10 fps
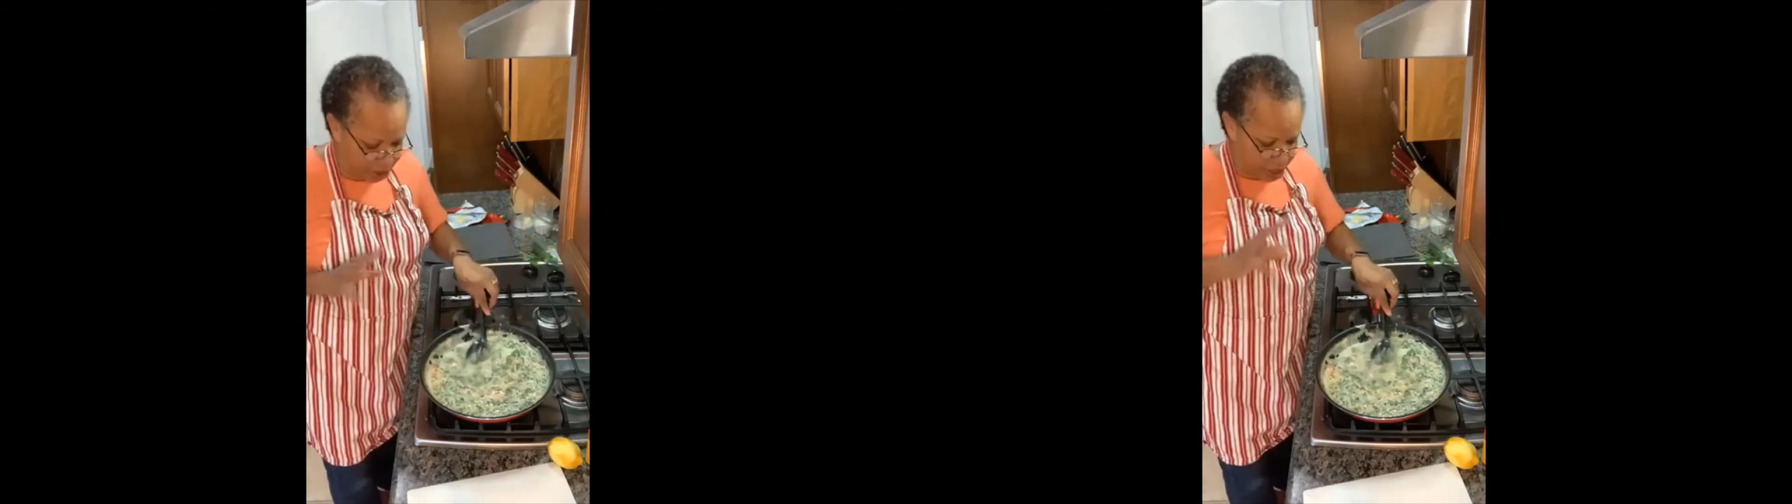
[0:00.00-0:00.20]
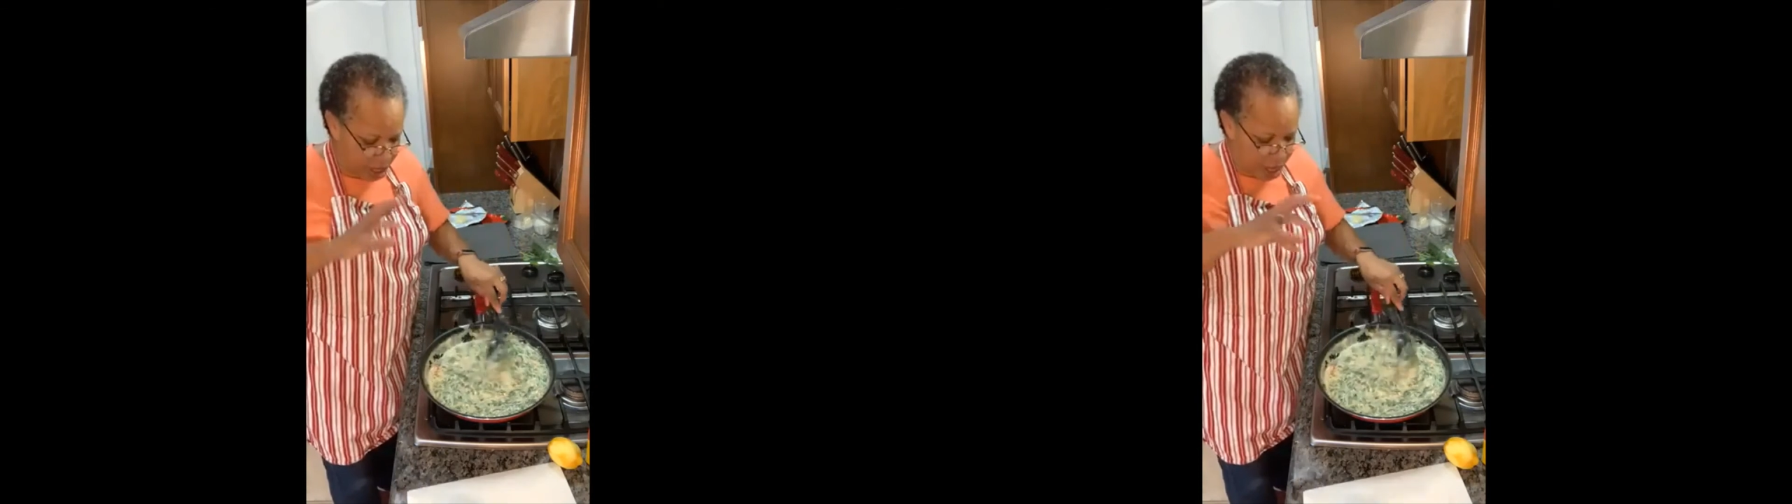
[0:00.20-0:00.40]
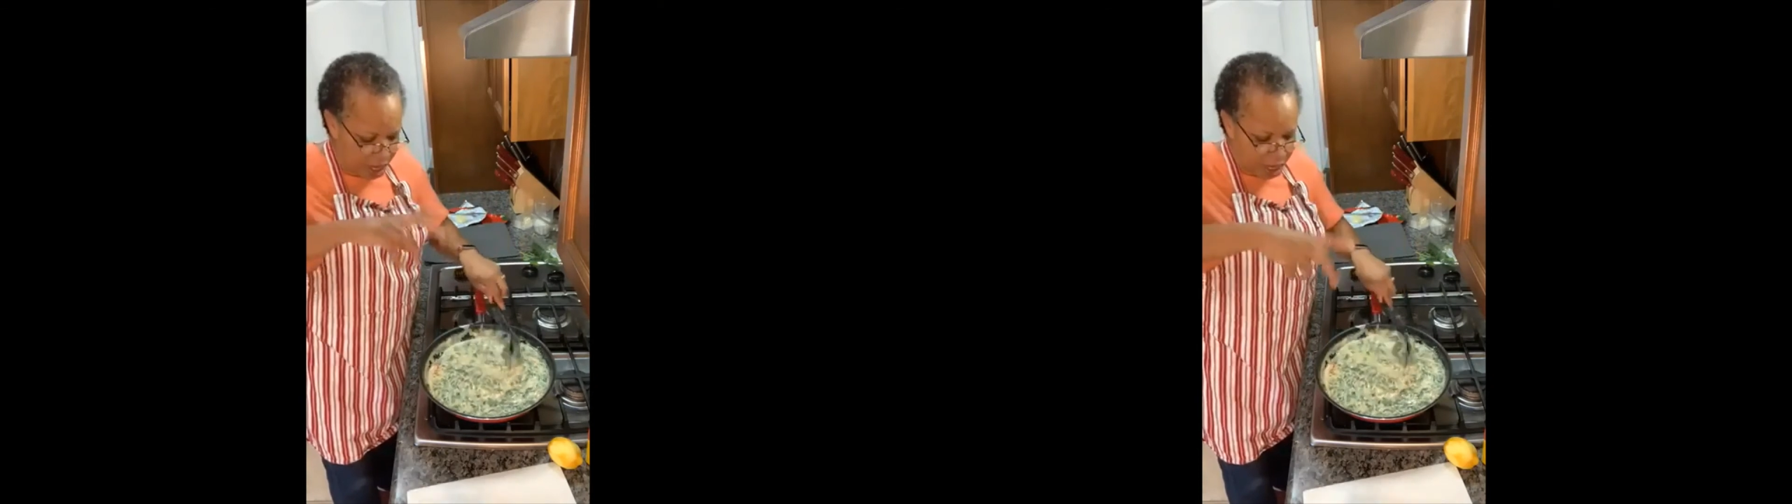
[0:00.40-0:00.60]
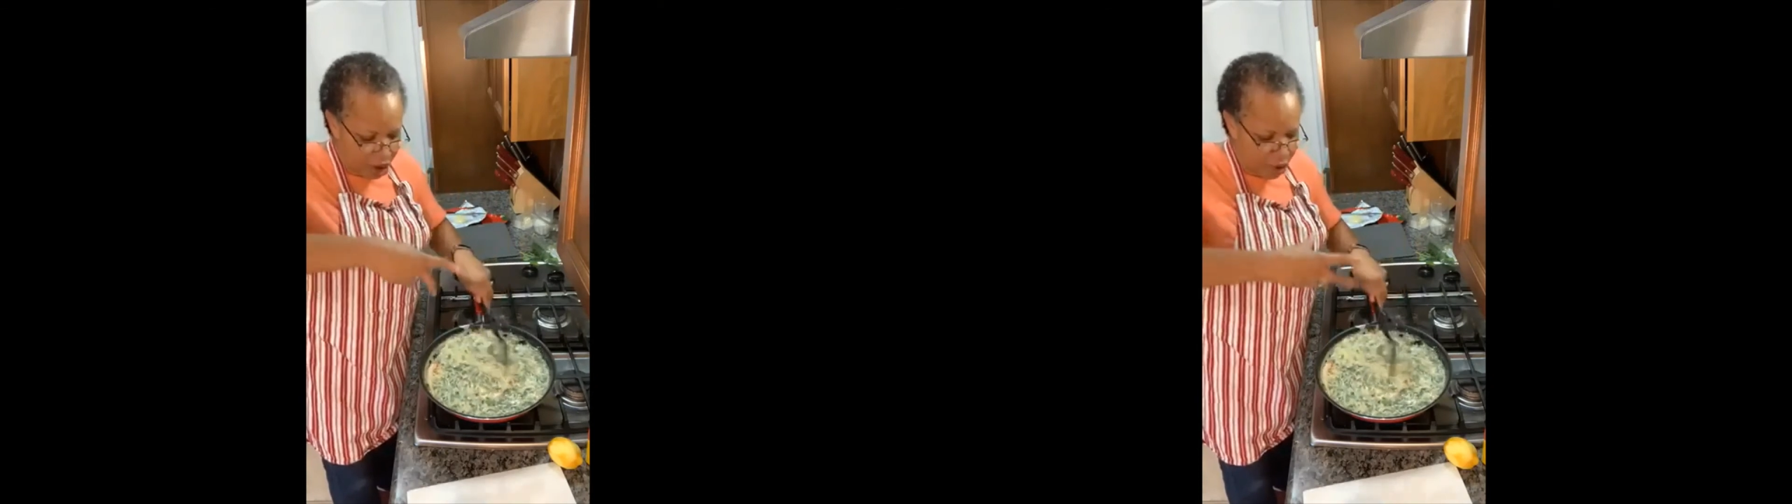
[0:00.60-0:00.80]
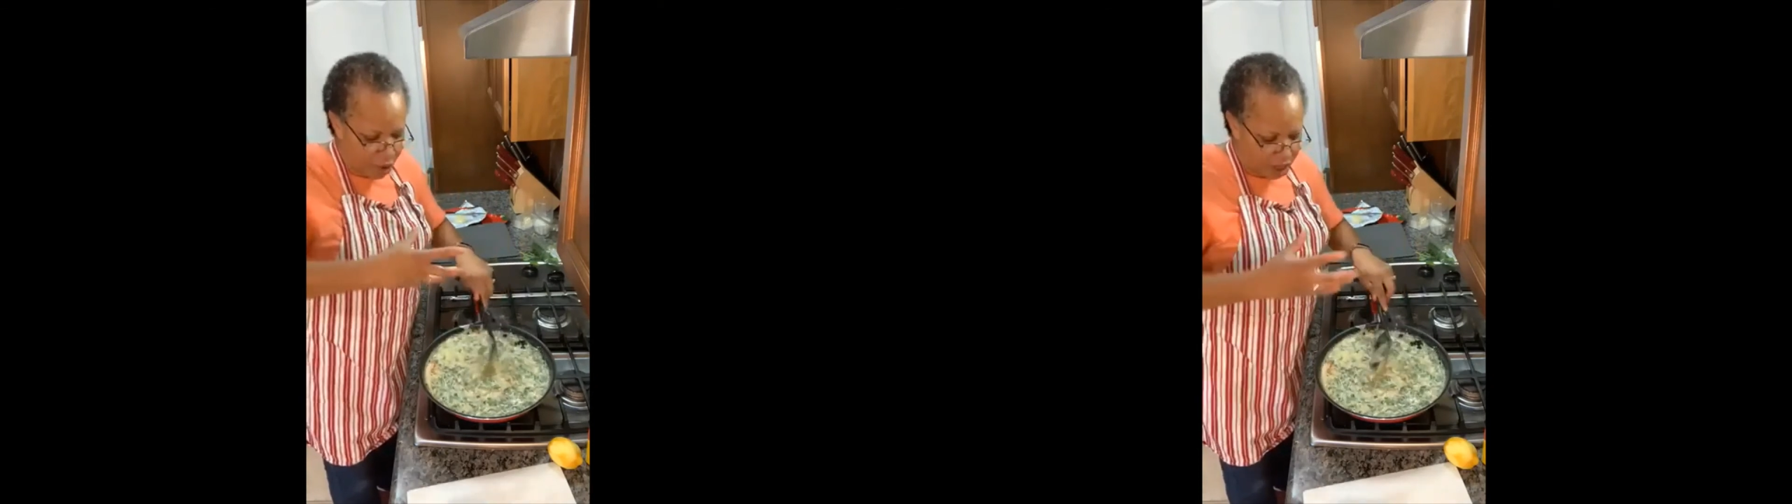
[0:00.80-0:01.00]
along
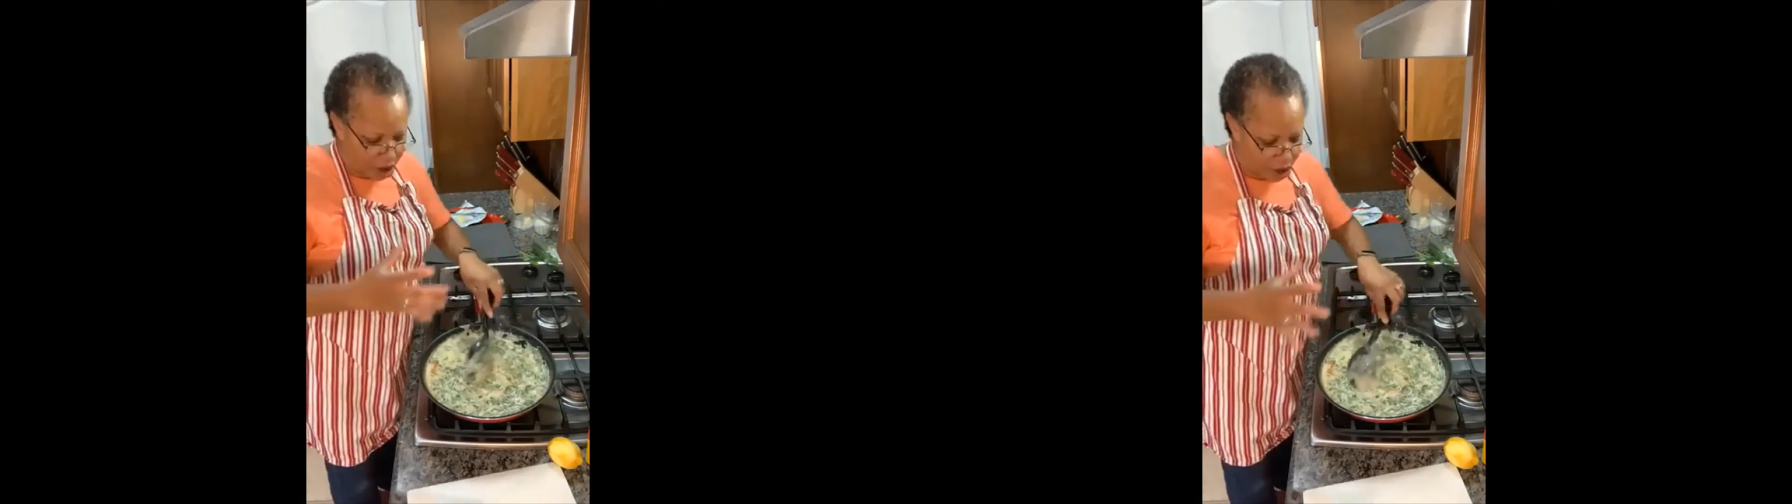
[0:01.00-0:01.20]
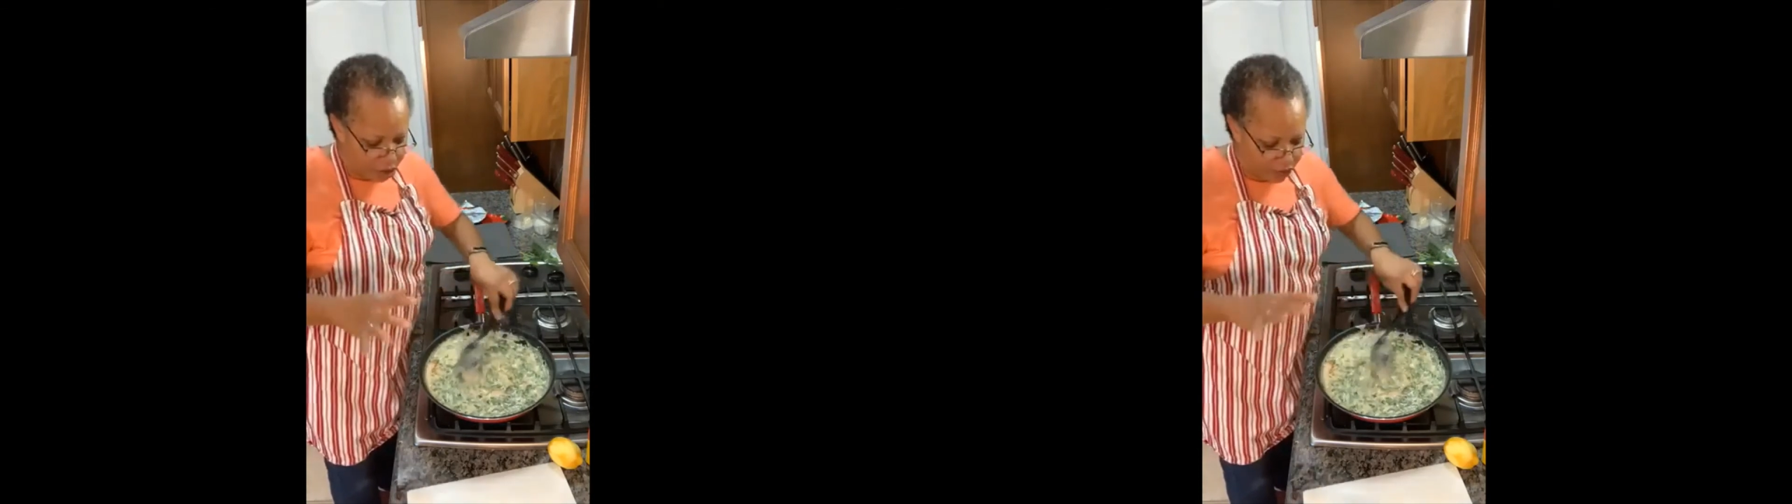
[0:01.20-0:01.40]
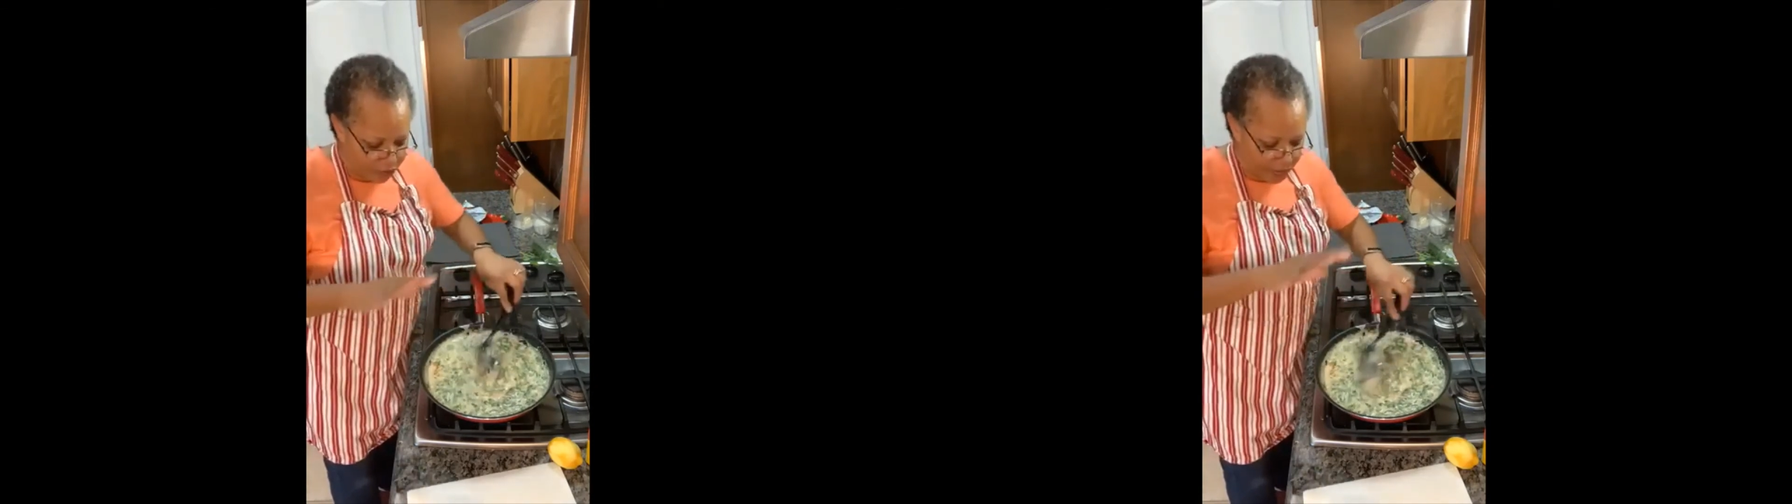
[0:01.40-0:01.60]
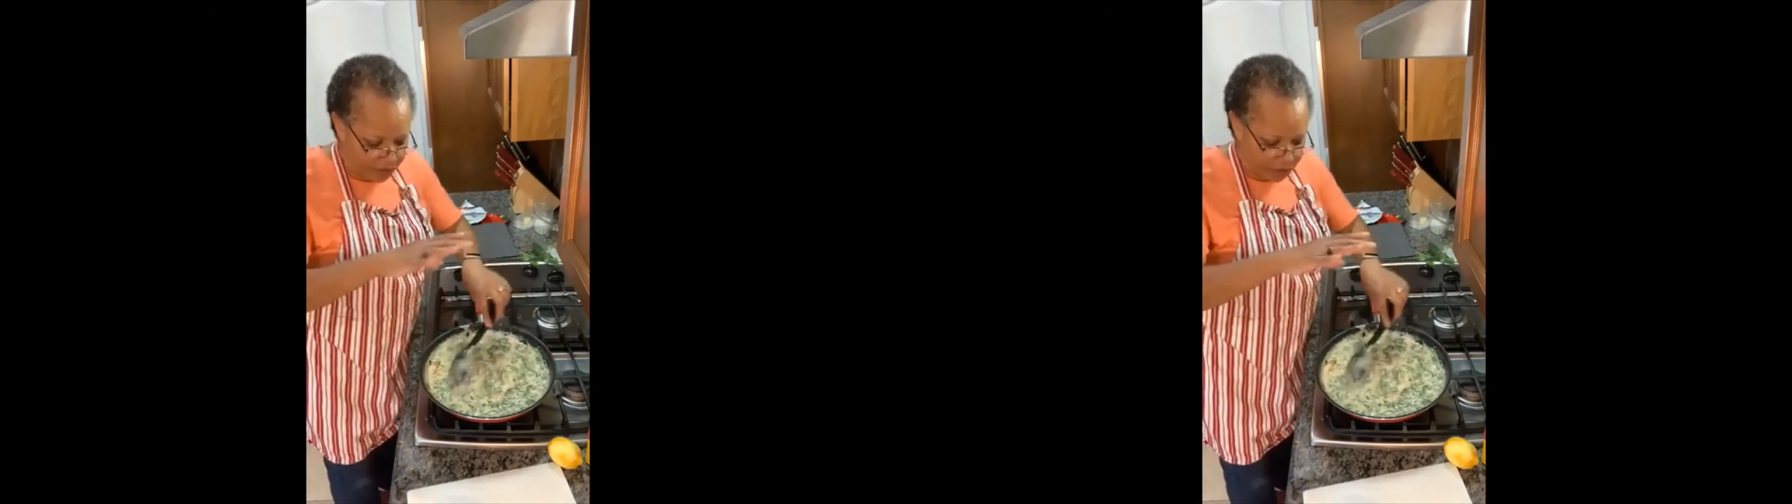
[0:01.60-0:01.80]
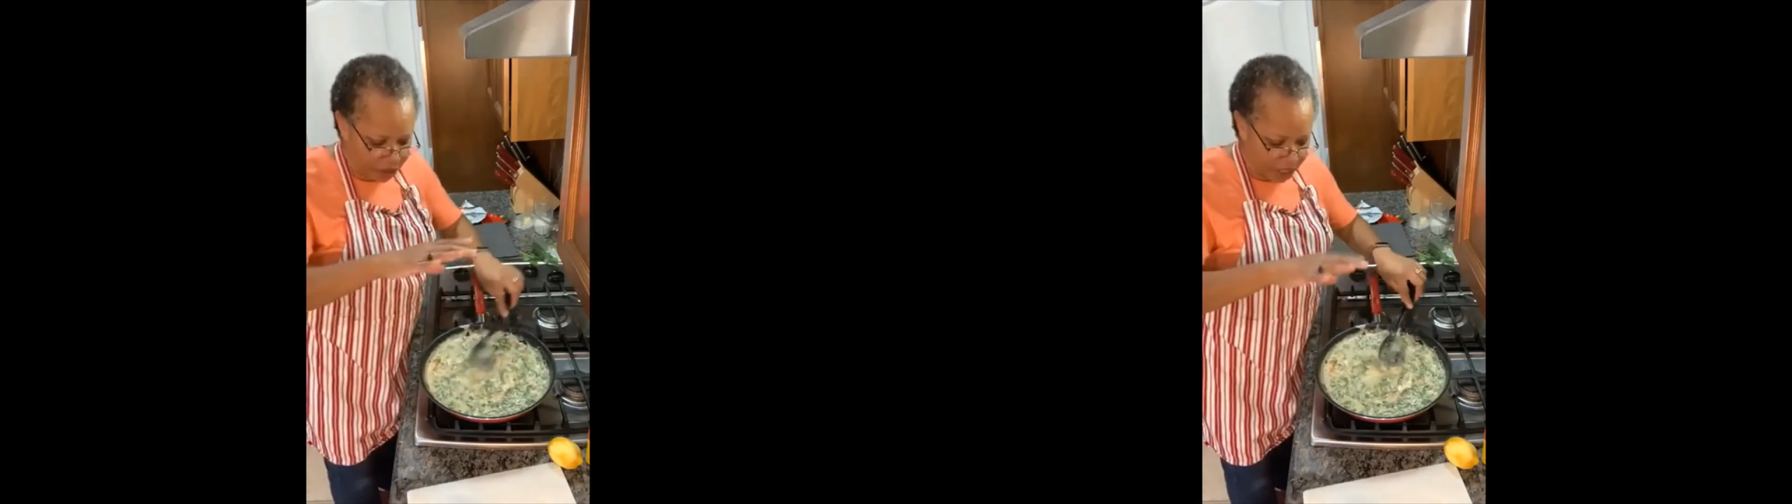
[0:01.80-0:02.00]
with all the flavors
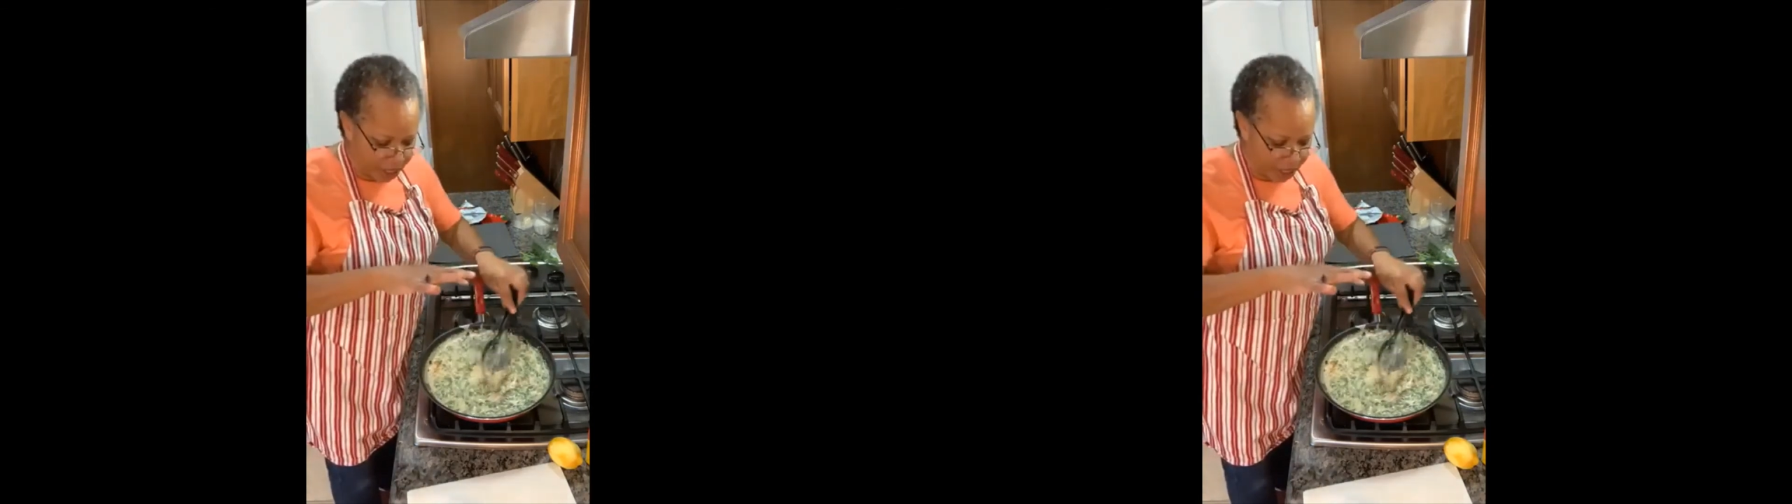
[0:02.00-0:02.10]
that are